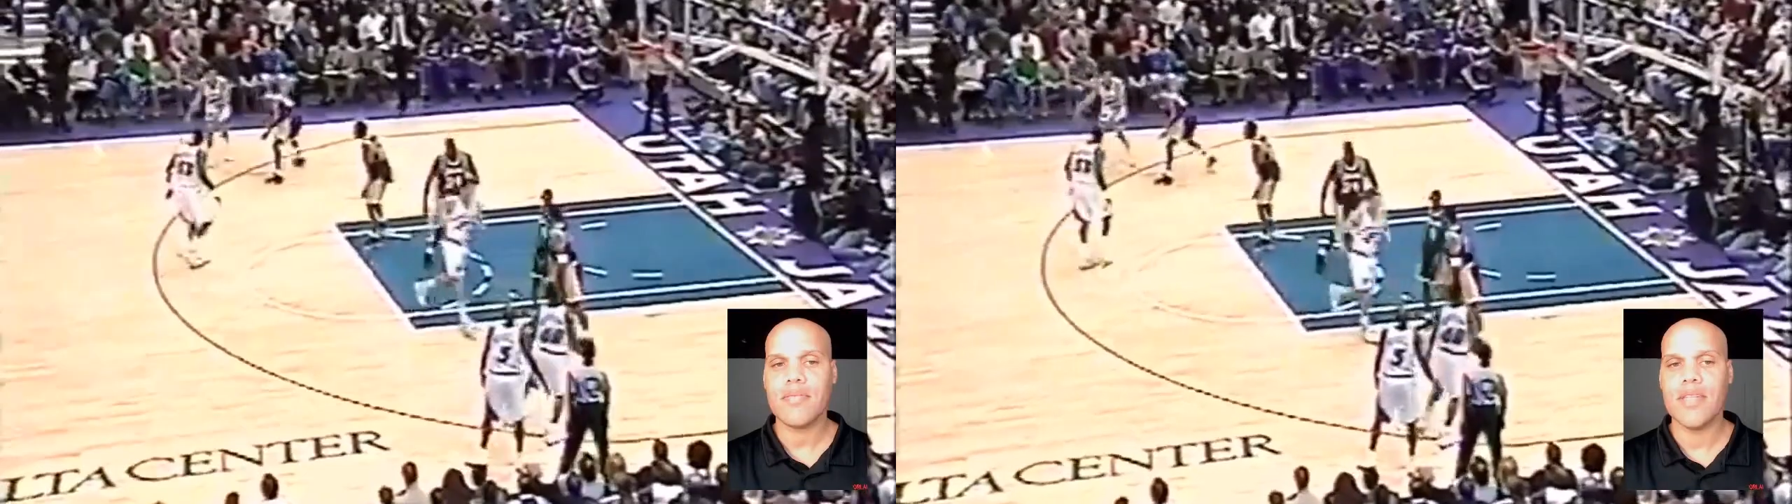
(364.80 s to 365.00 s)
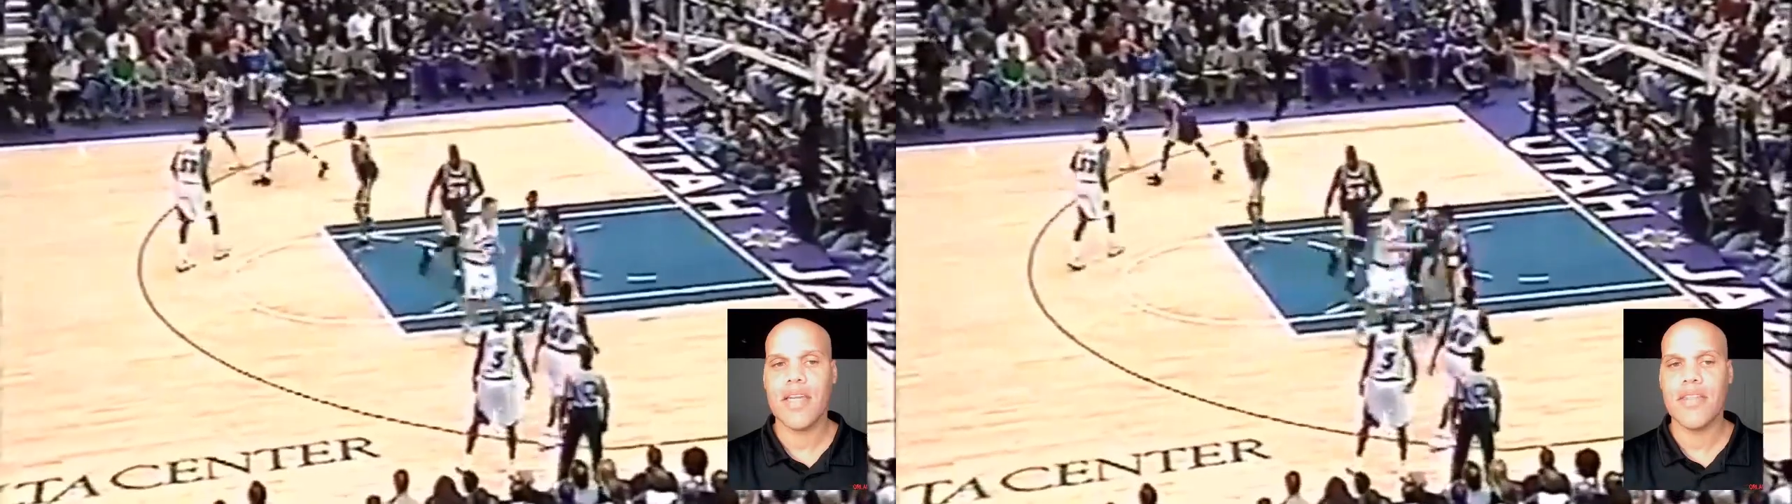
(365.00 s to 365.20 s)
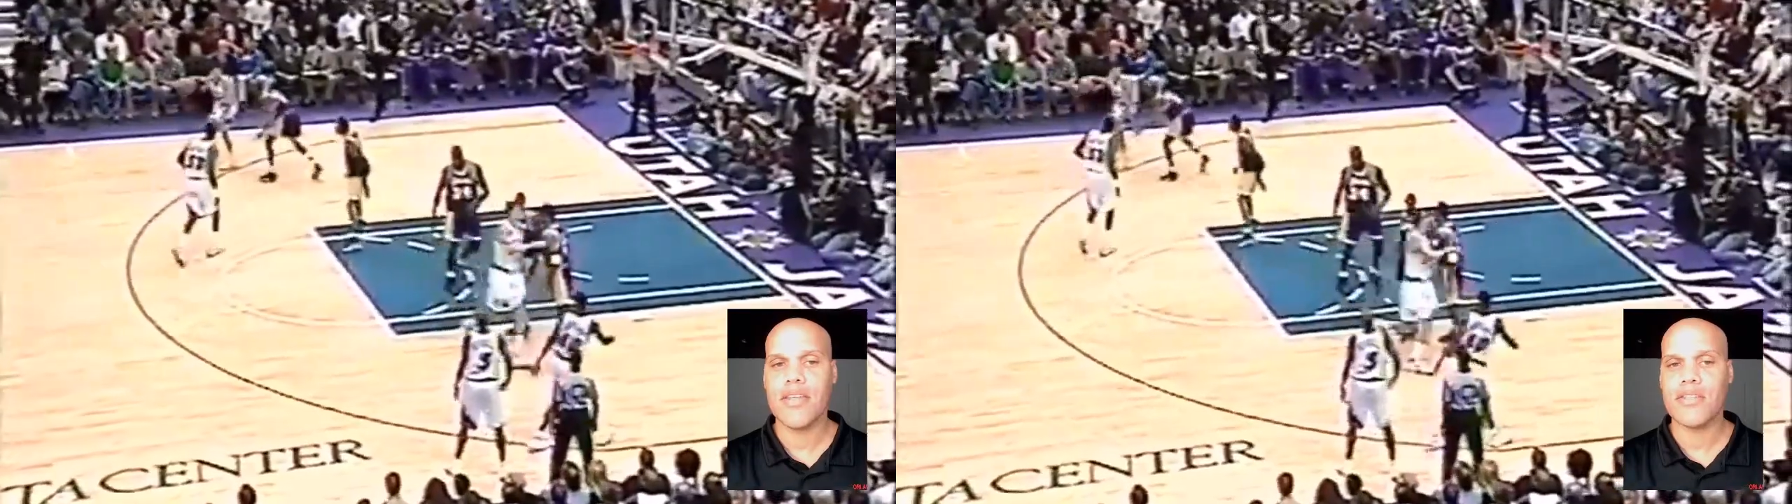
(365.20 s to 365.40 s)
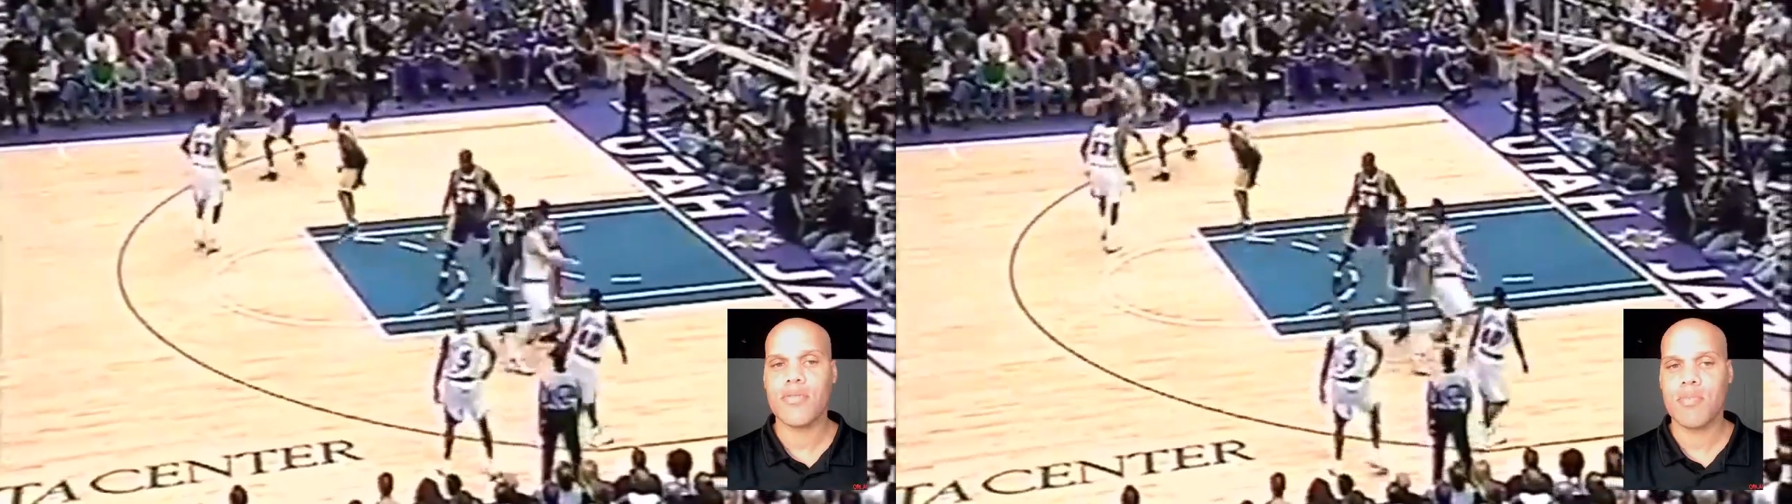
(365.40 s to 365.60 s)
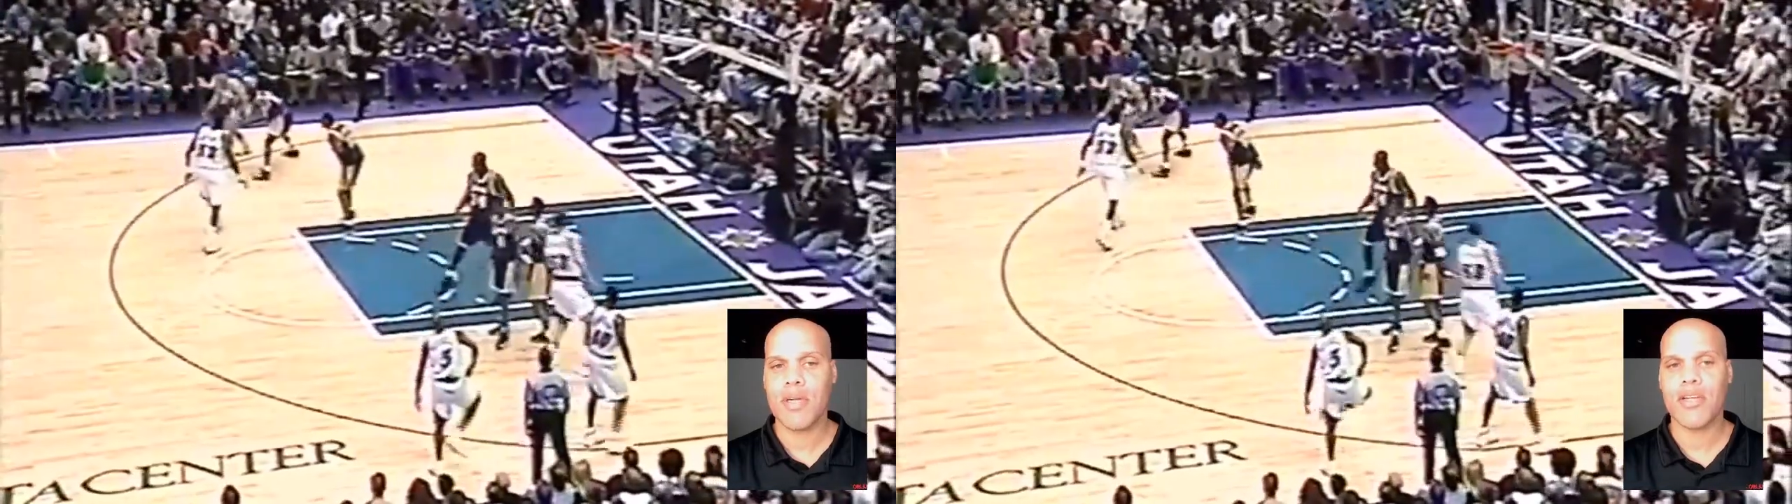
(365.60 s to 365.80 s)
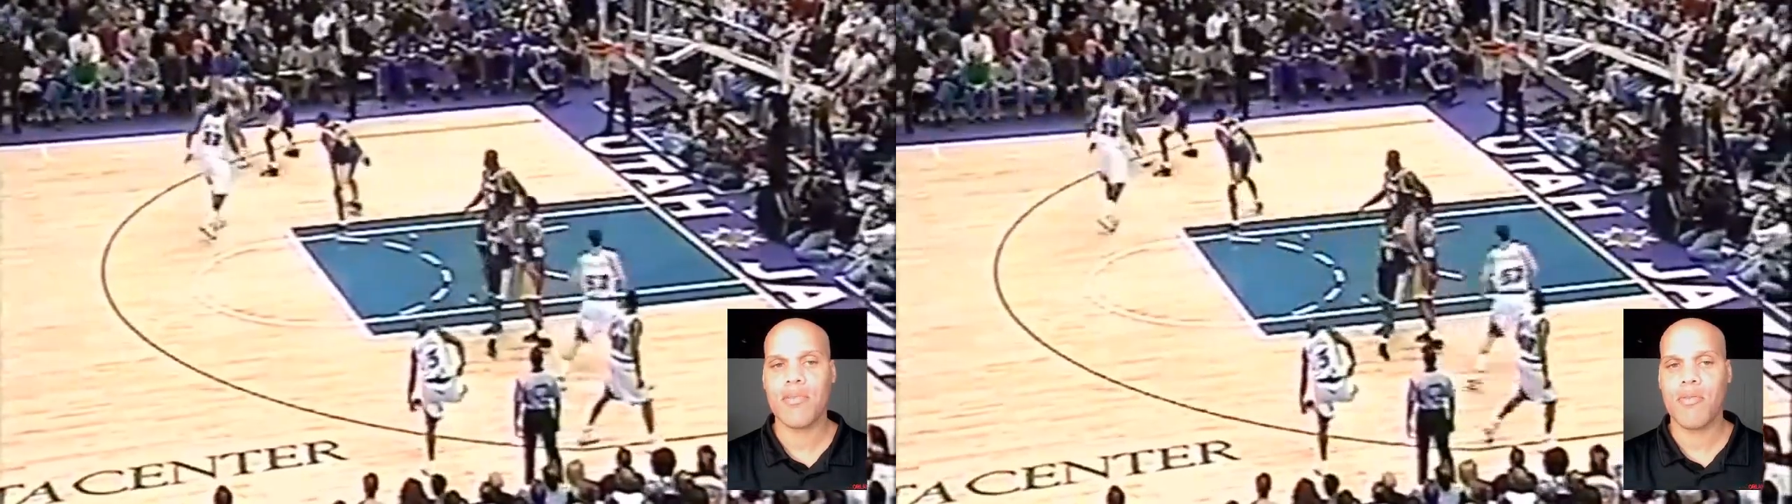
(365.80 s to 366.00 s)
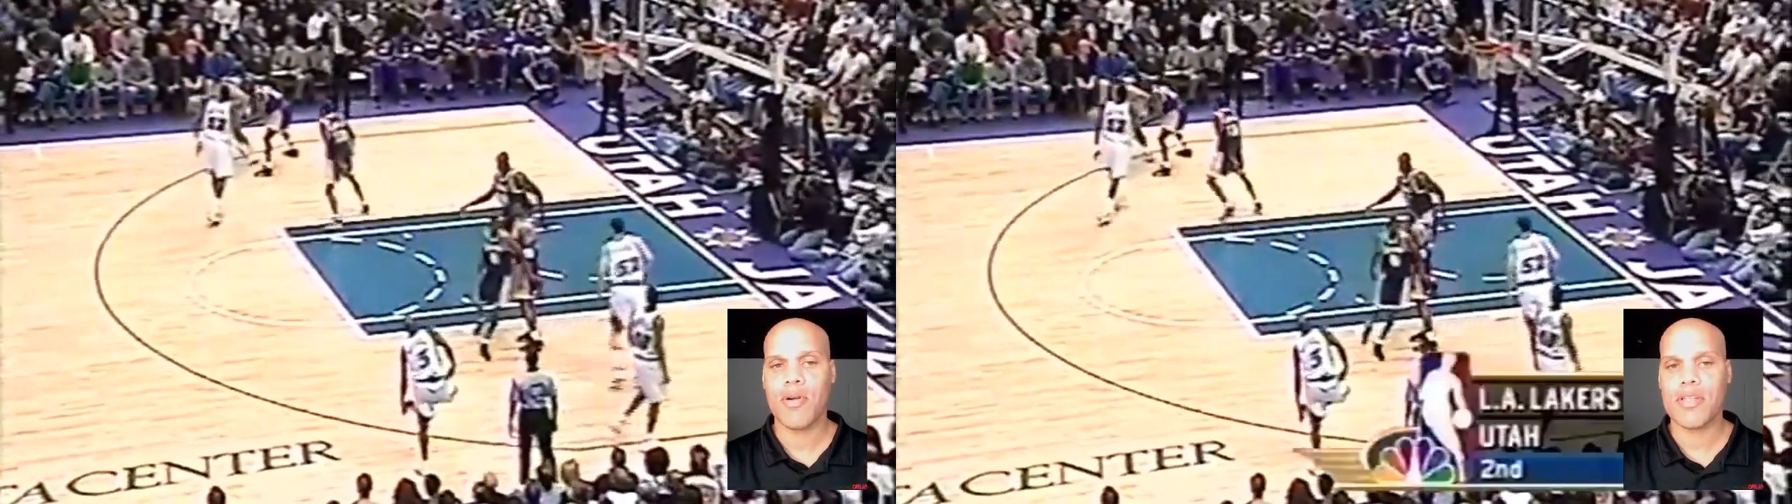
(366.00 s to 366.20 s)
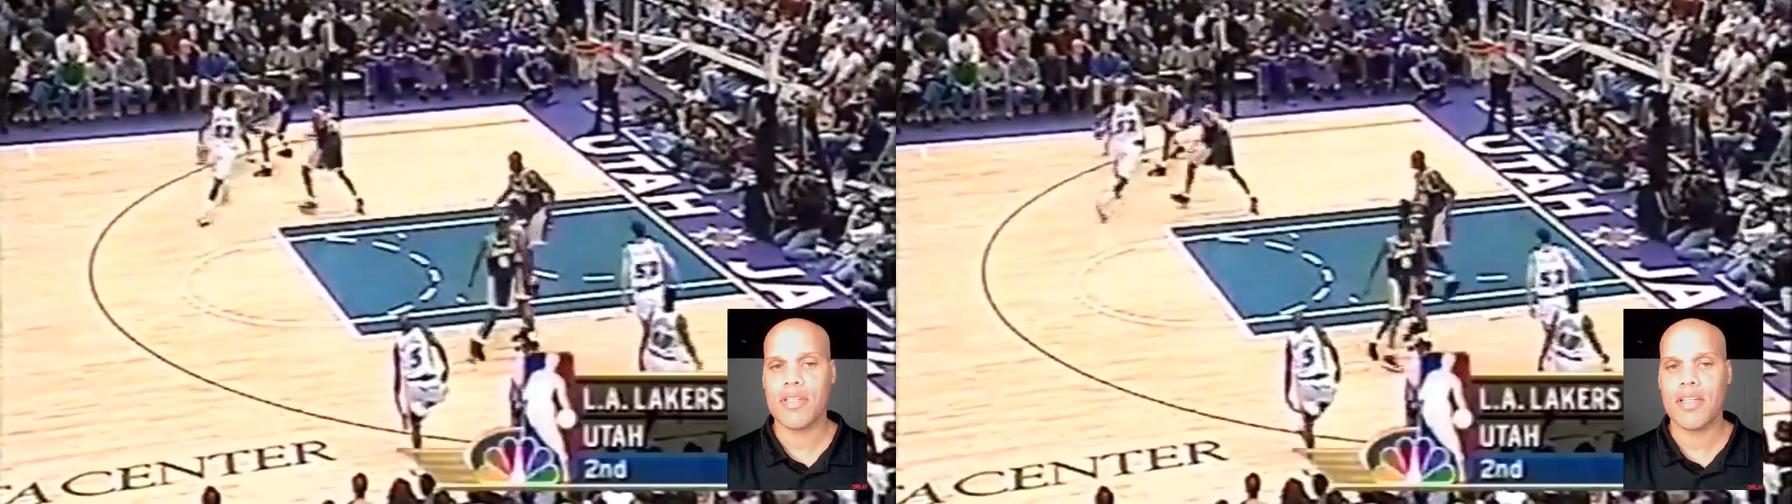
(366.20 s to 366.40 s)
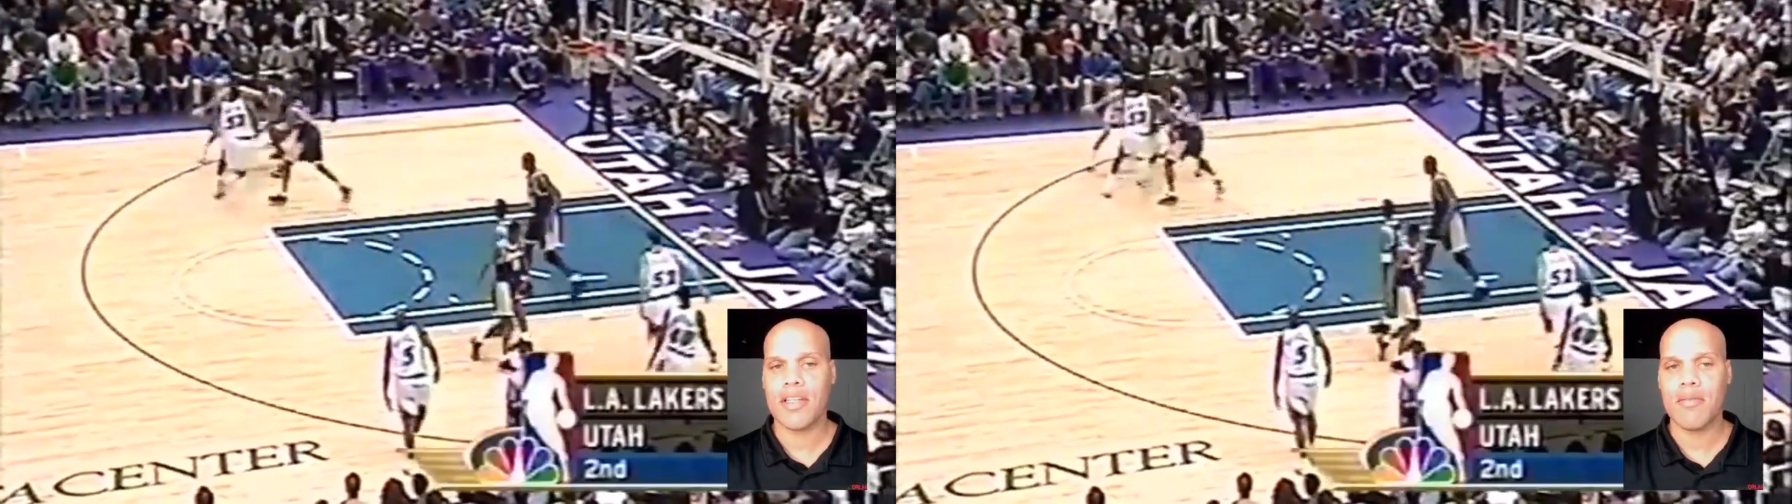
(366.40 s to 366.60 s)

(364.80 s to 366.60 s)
And this was pick your poison.